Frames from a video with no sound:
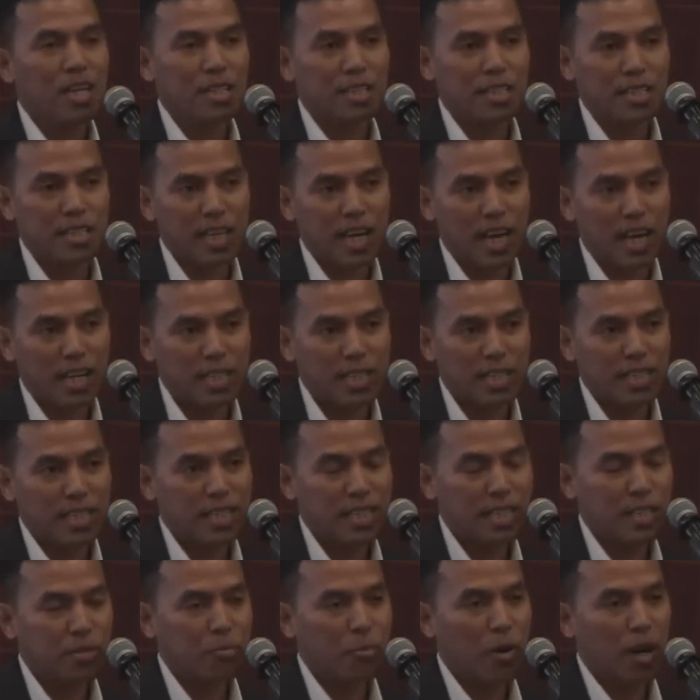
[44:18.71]
regarding
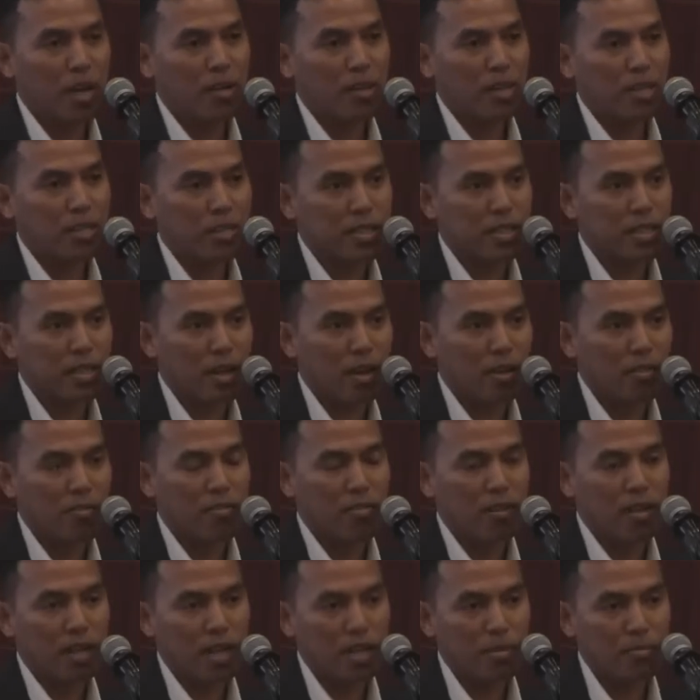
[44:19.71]
the violation of
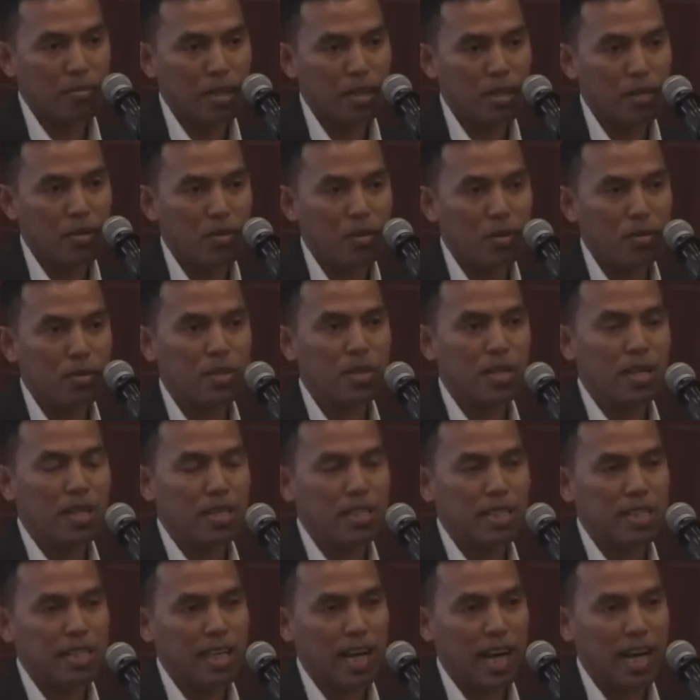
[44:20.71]
labor laws,
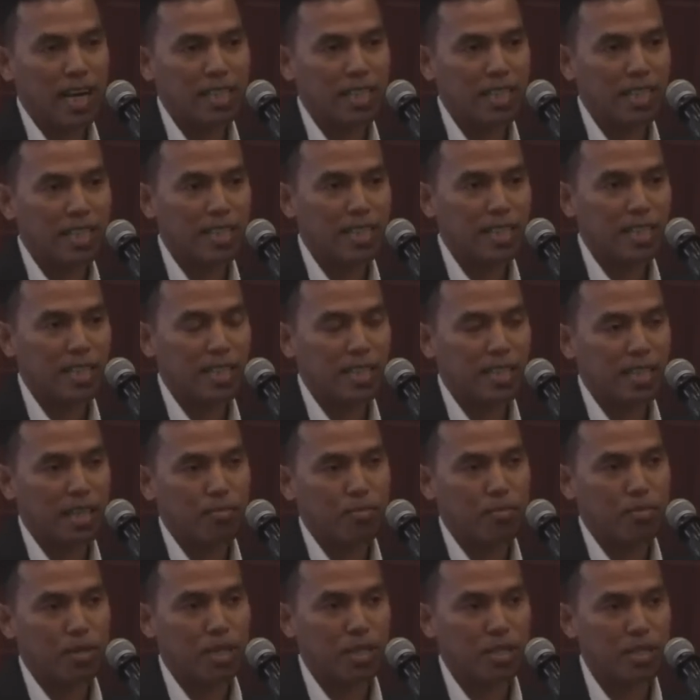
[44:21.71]
regarding the
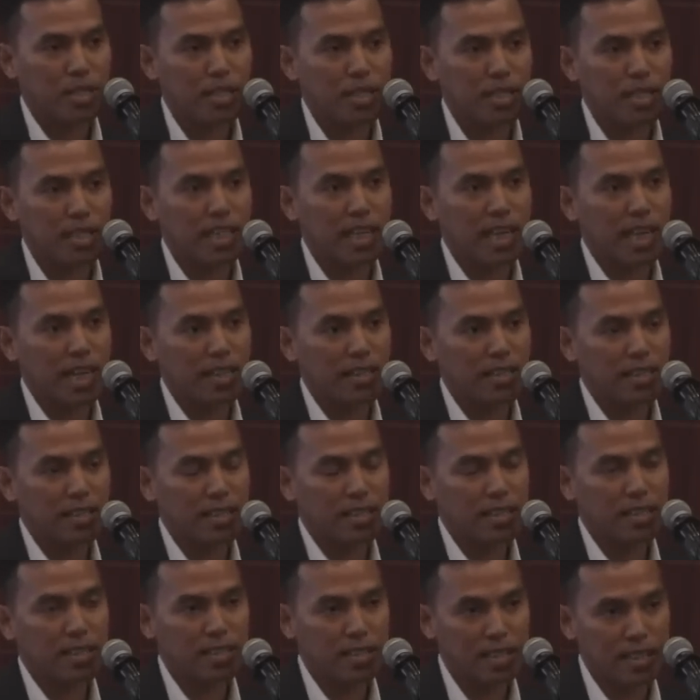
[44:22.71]
suppression
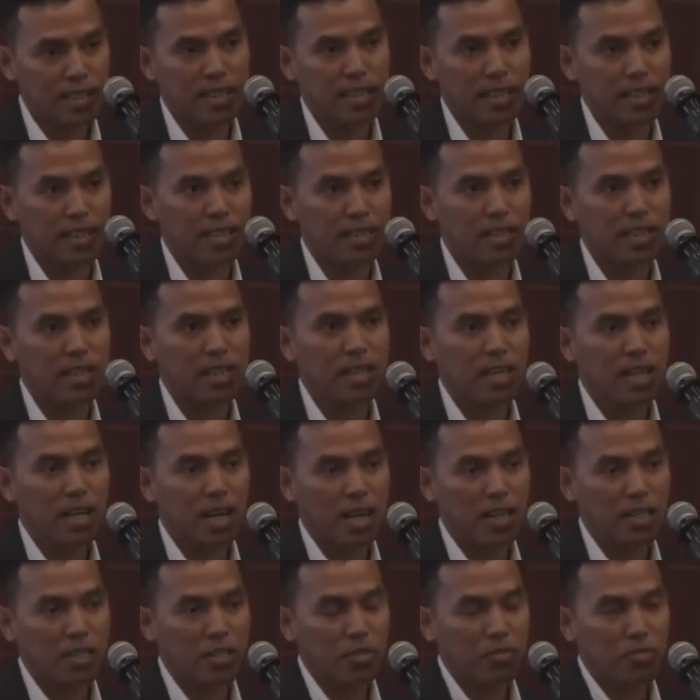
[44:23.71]
against critics
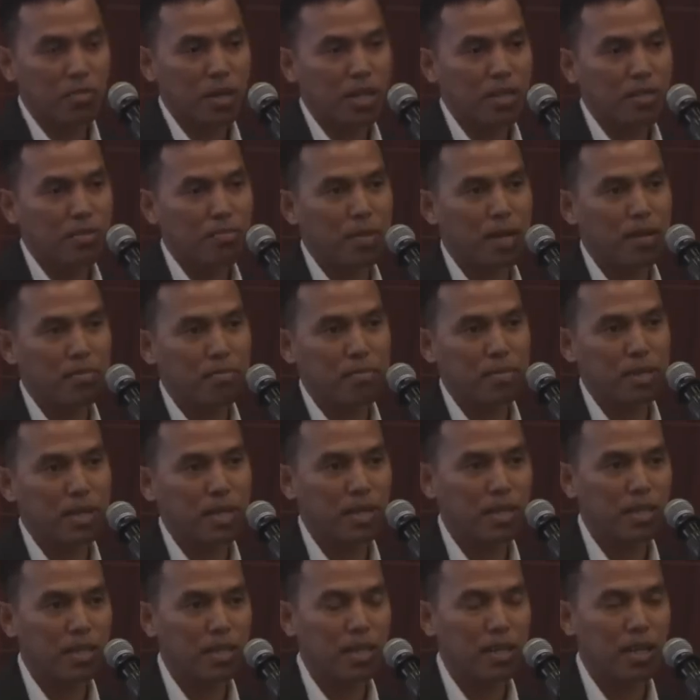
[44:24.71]
as you may
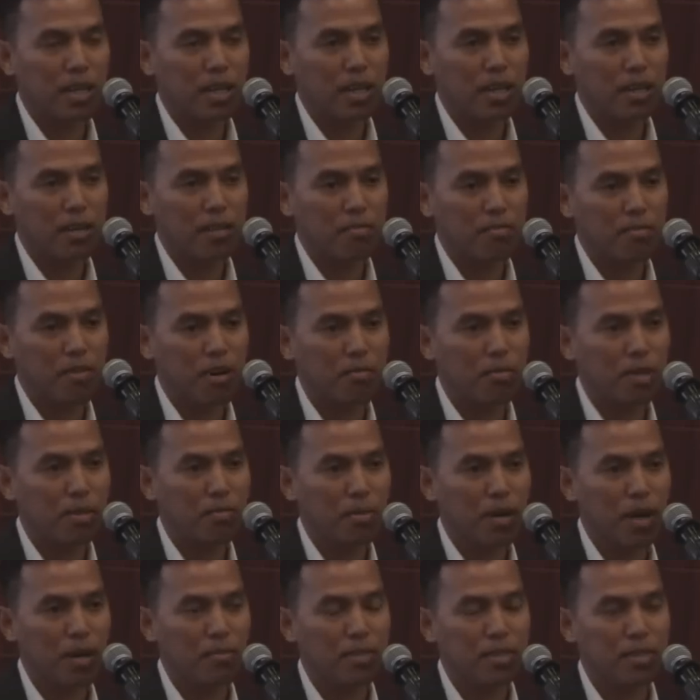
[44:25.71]
remember, uh, former
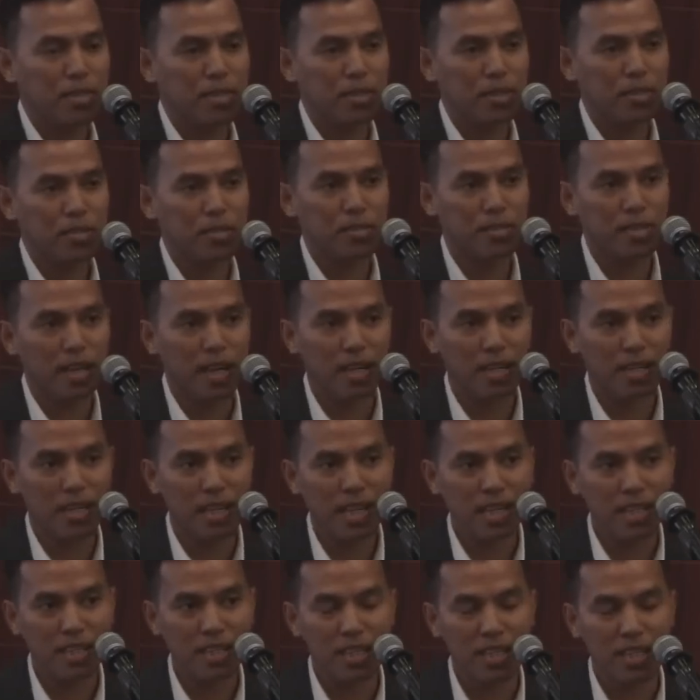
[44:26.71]
Prime Minister Hun Sen
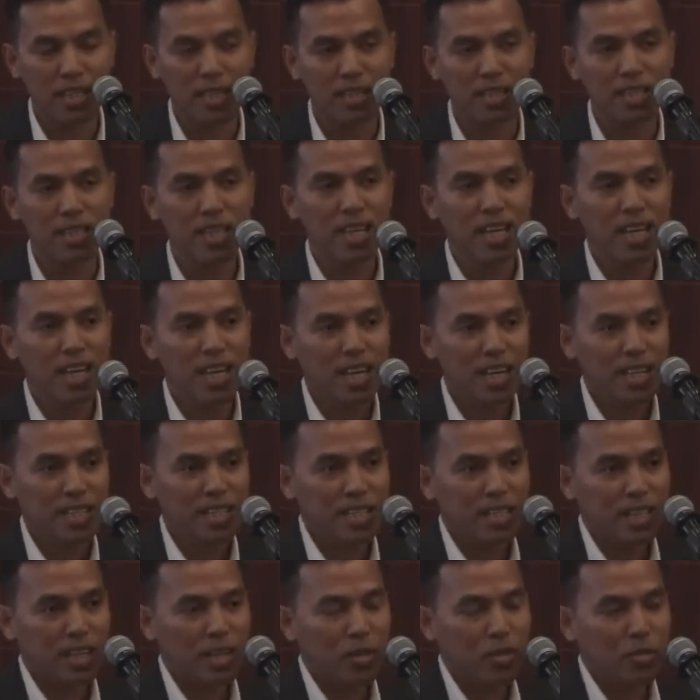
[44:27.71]
lately
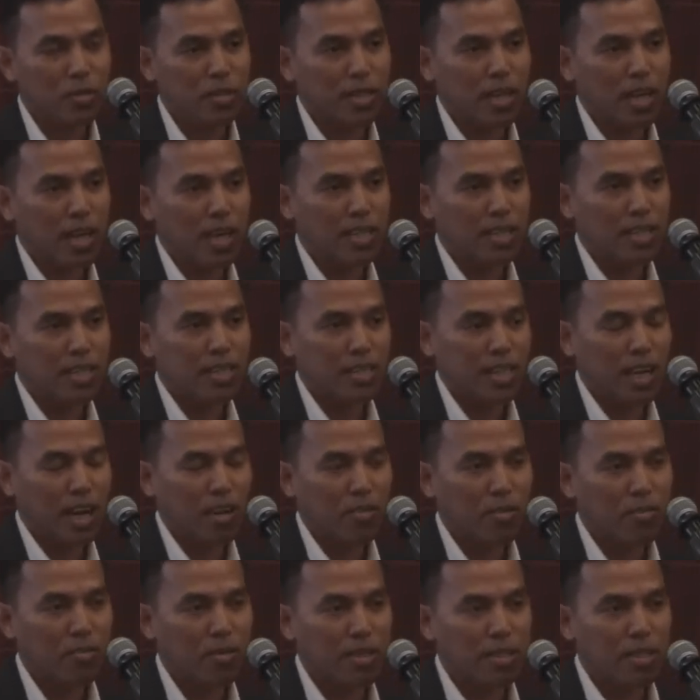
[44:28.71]
disclosed that his
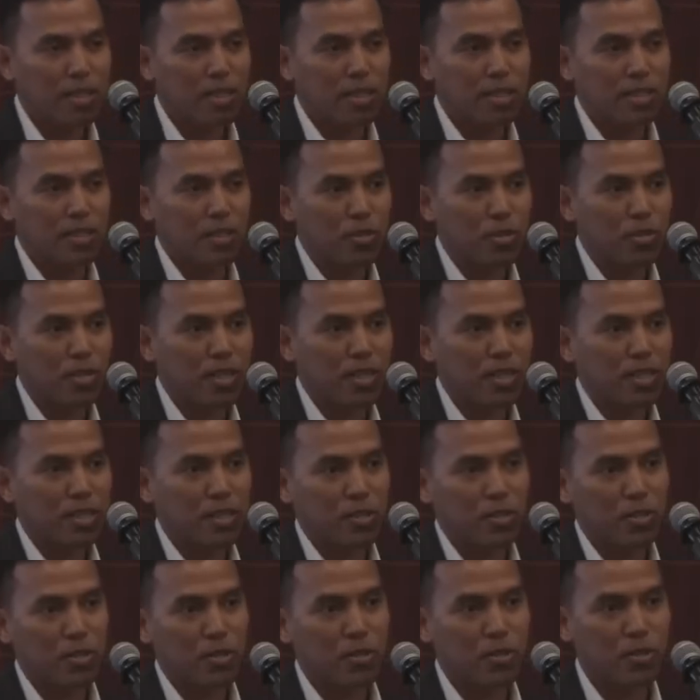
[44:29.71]
government is going
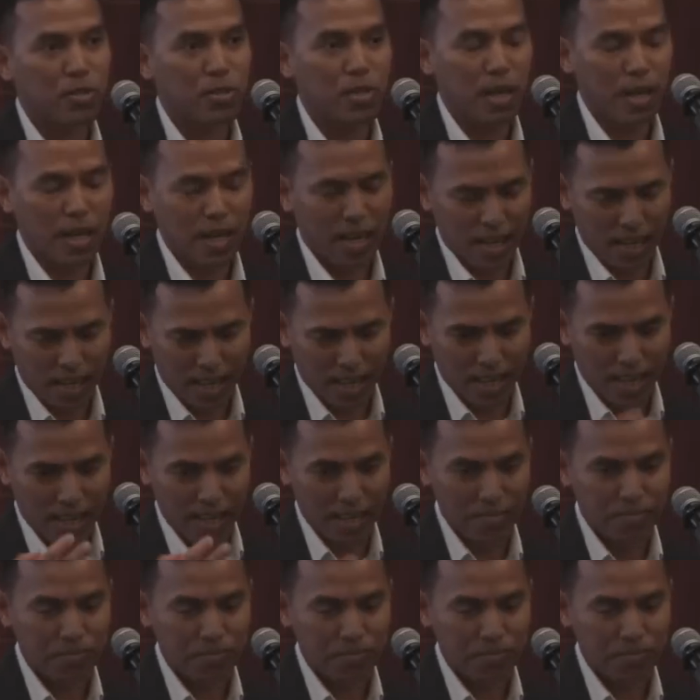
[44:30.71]
to uh,